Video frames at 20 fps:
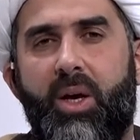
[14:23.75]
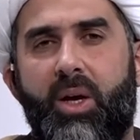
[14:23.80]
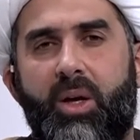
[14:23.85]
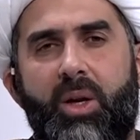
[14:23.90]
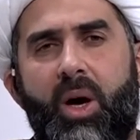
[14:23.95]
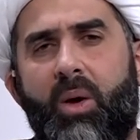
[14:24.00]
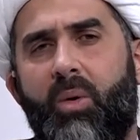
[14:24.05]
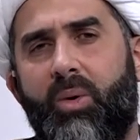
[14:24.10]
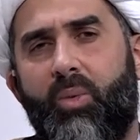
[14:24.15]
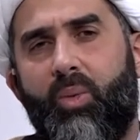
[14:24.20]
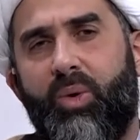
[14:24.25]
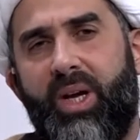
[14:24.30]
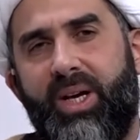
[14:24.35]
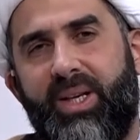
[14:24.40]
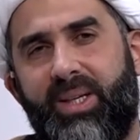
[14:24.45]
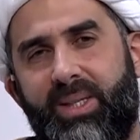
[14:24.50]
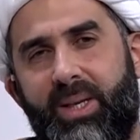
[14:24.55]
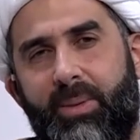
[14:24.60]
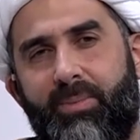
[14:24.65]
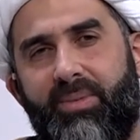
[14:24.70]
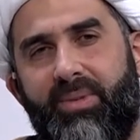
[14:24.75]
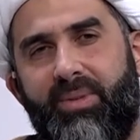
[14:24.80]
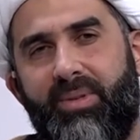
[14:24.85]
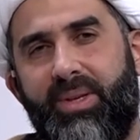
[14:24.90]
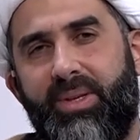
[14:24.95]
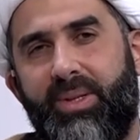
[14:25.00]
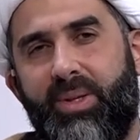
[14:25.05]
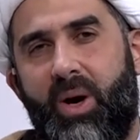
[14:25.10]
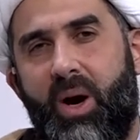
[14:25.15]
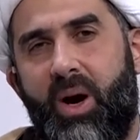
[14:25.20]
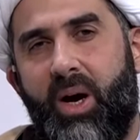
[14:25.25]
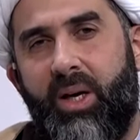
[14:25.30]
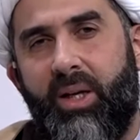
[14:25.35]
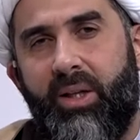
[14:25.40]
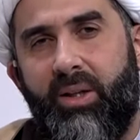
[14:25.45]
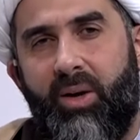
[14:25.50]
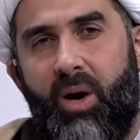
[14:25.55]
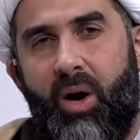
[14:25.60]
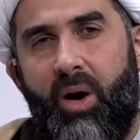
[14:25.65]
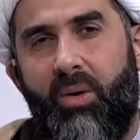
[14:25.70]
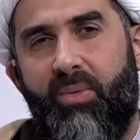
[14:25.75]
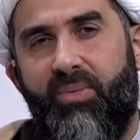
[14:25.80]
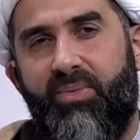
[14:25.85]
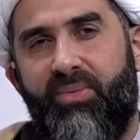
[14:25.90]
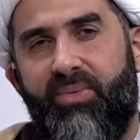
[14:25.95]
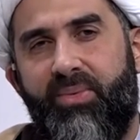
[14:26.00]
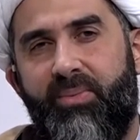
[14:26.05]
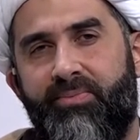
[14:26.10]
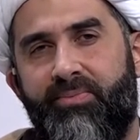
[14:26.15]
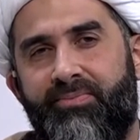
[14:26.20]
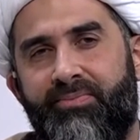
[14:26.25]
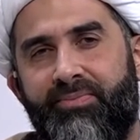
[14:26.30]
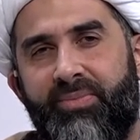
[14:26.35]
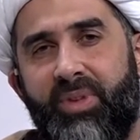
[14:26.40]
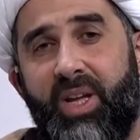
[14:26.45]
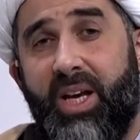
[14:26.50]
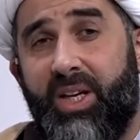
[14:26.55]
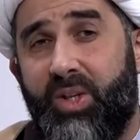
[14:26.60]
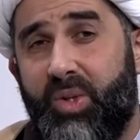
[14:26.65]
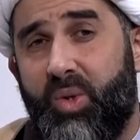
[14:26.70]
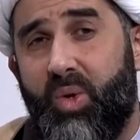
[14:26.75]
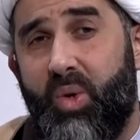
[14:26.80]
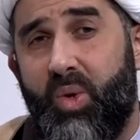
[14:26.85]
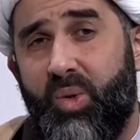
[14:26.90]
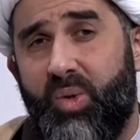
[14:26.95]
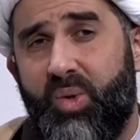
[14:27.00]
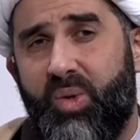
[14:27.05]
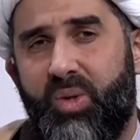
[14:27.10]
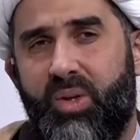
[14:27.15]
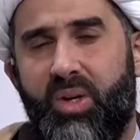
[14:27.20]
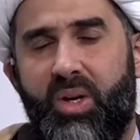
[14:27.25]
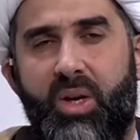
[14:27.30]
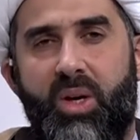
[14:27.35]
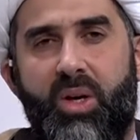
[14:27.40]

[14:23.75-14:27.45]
no one would accept this kind of excuse.